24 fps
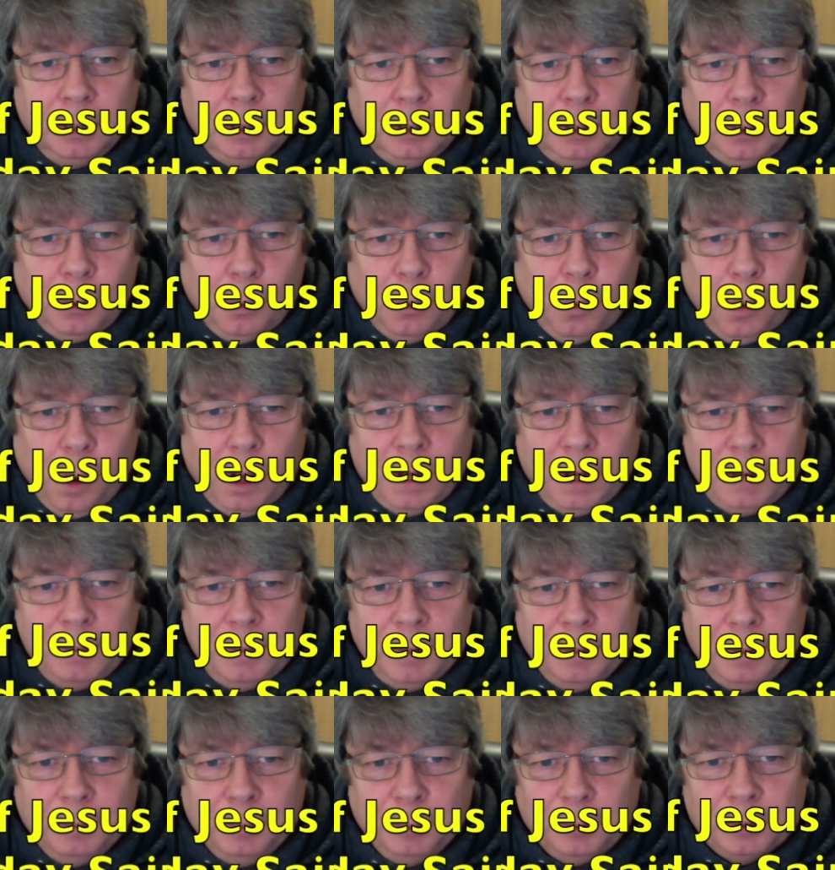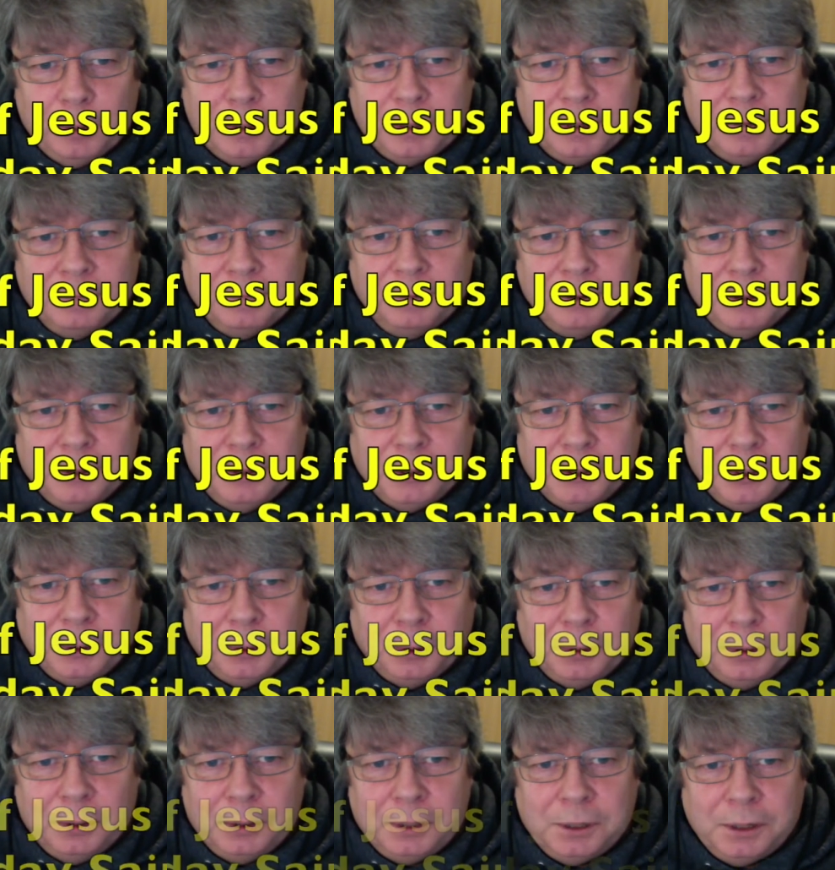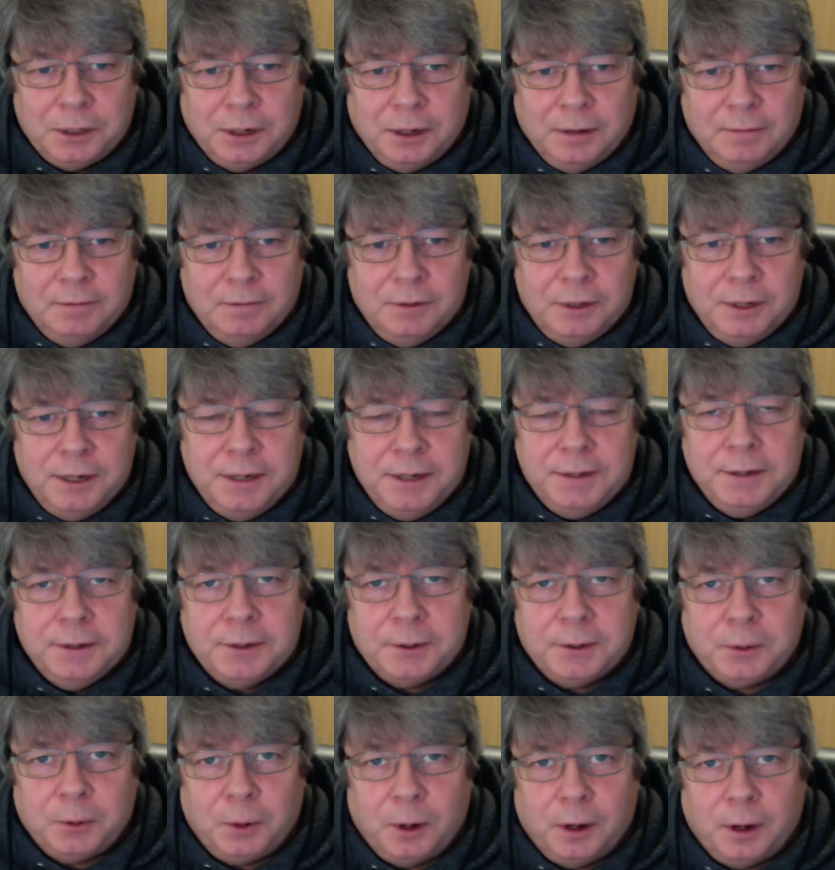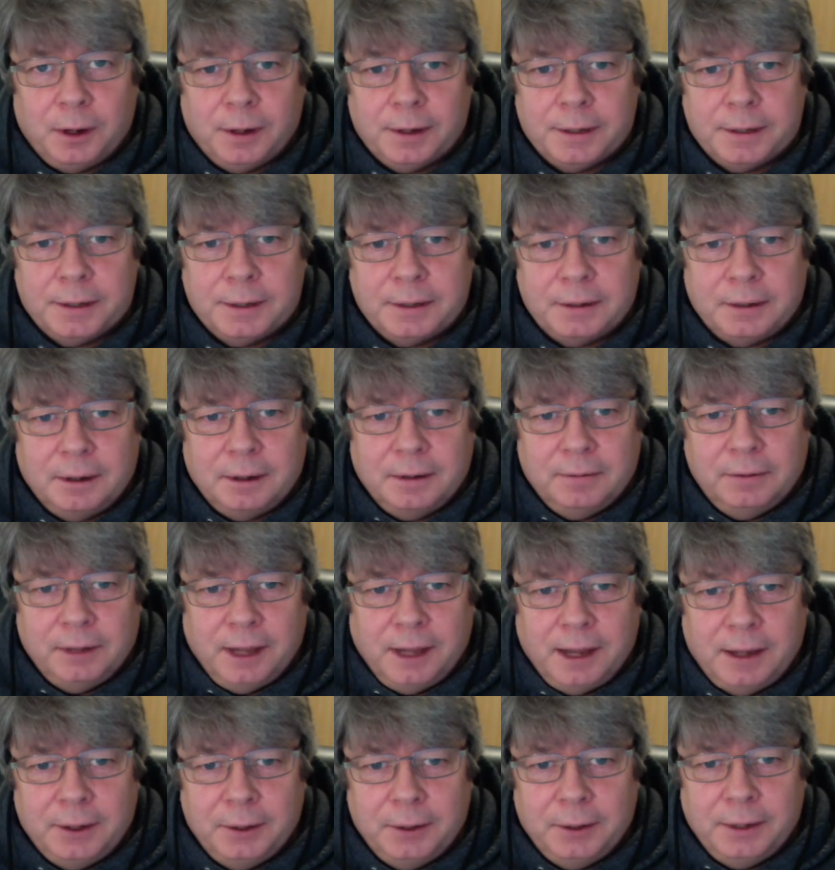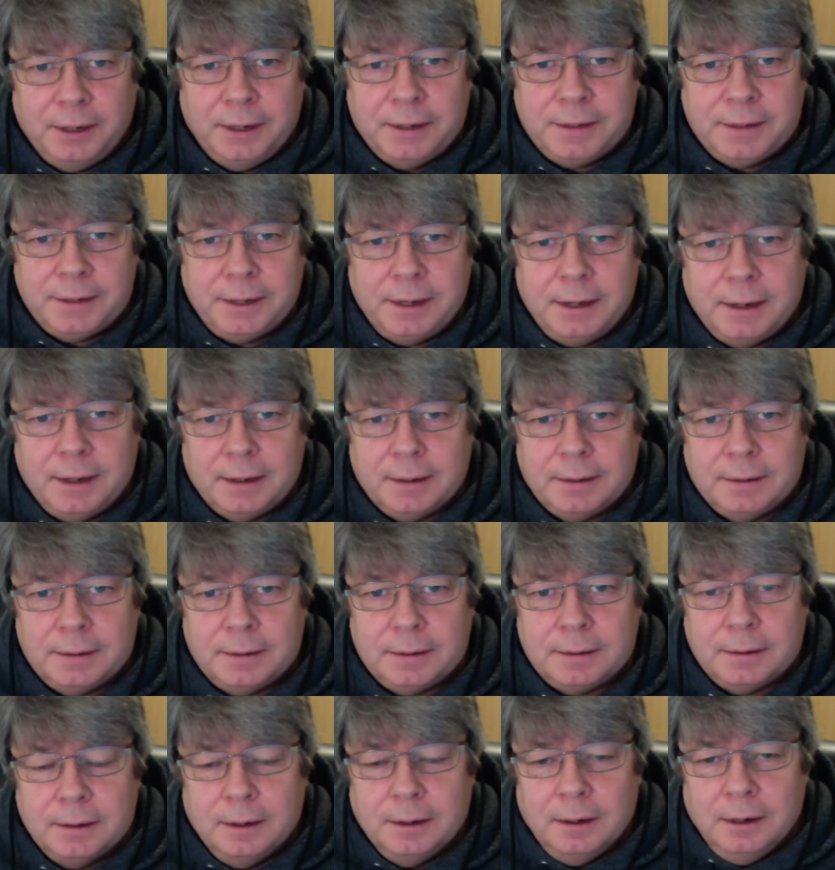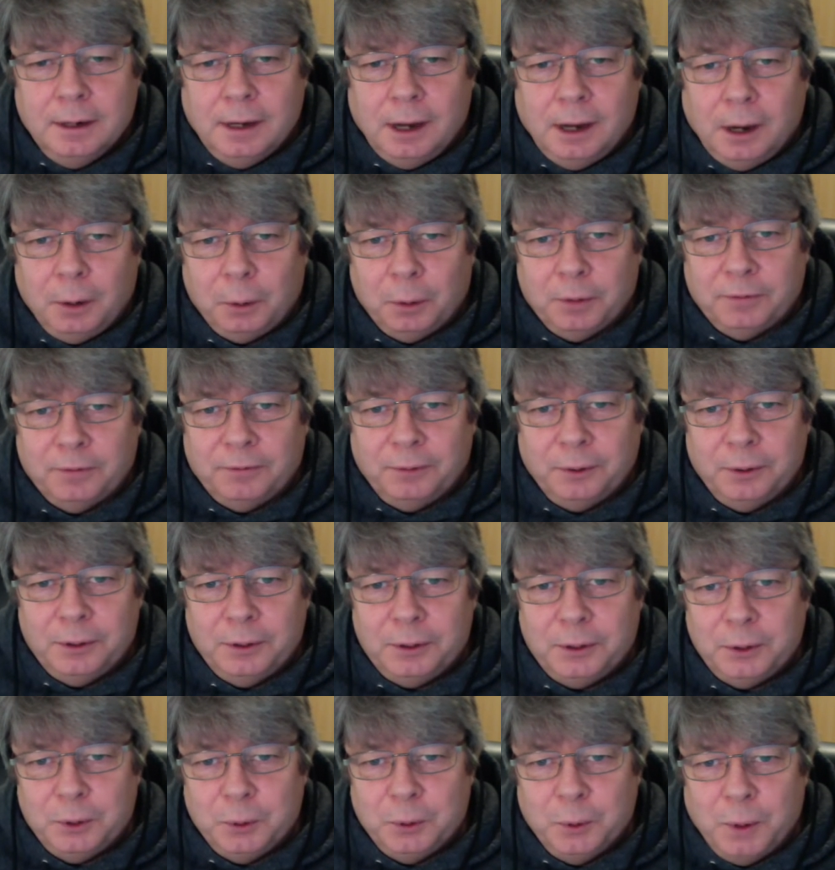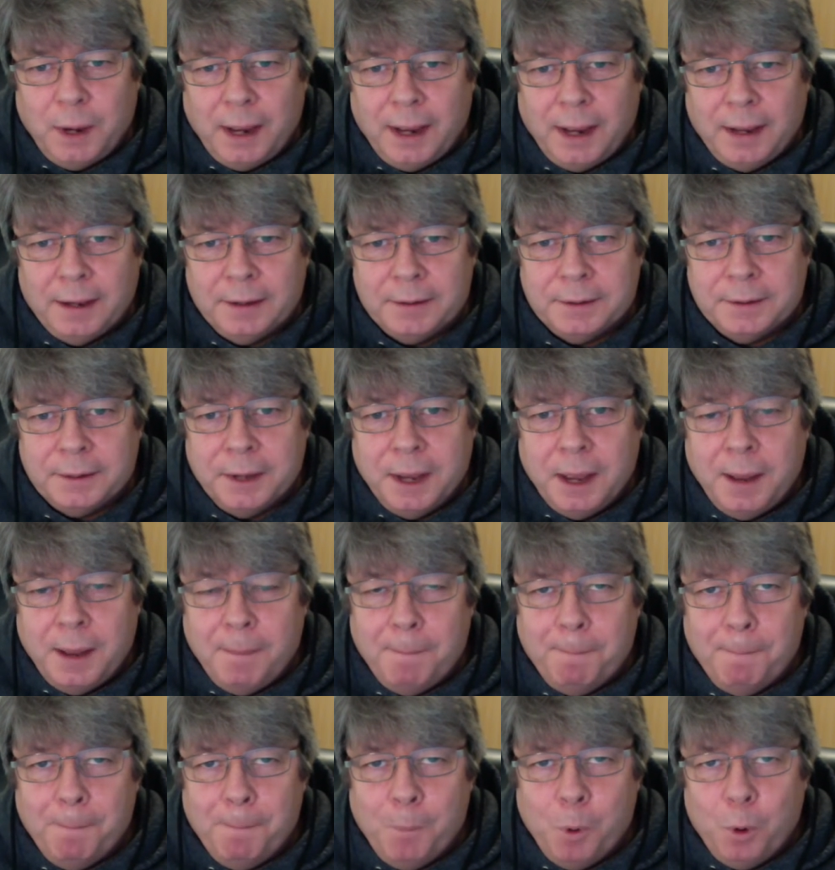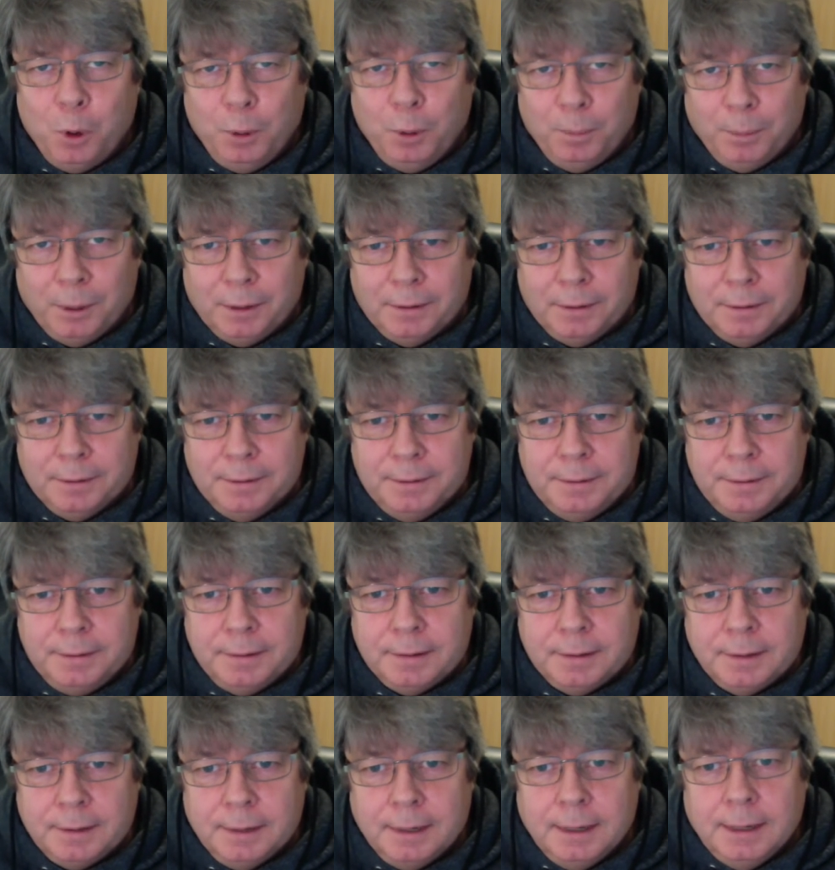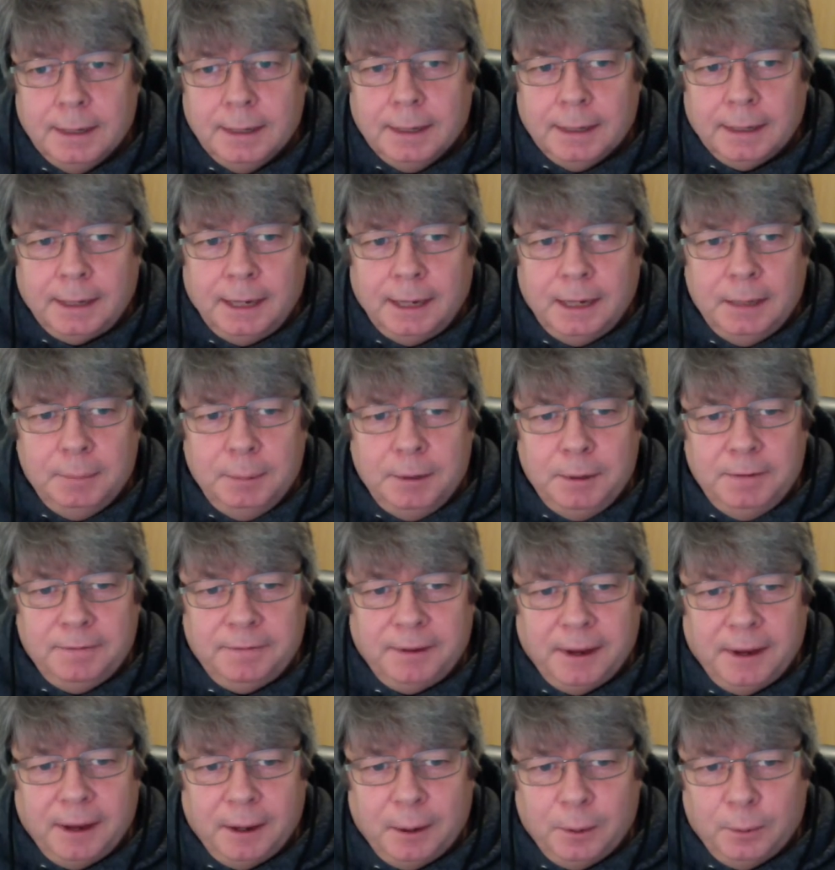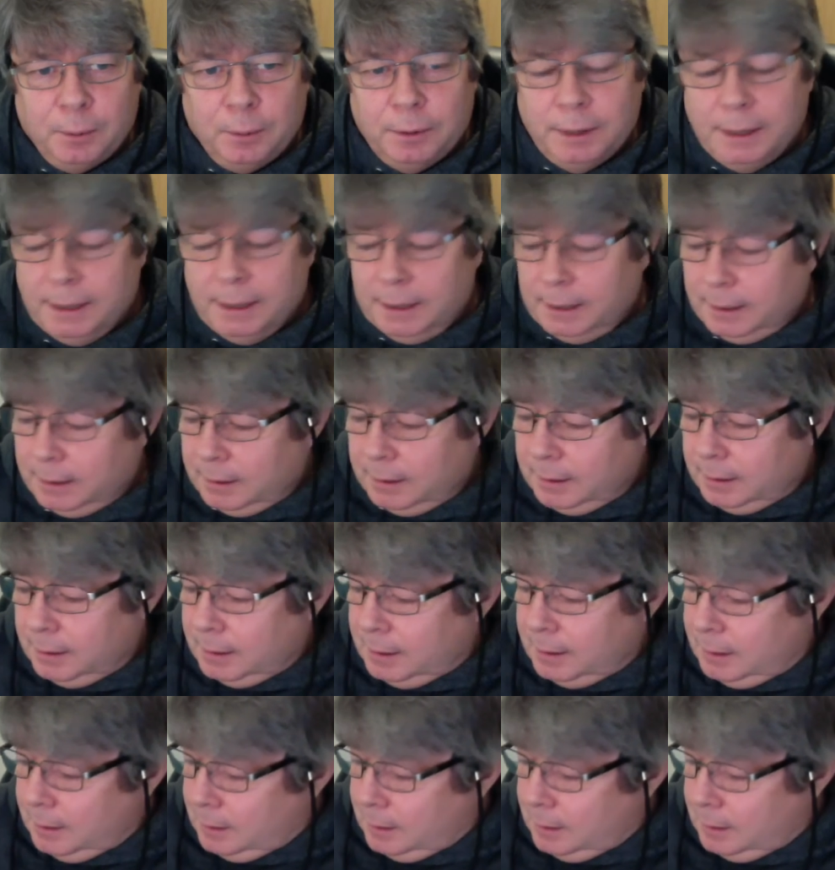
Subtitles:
Why members of the Church of Jesus Christ of Latter-day Saints are referred to as Mormons can be found in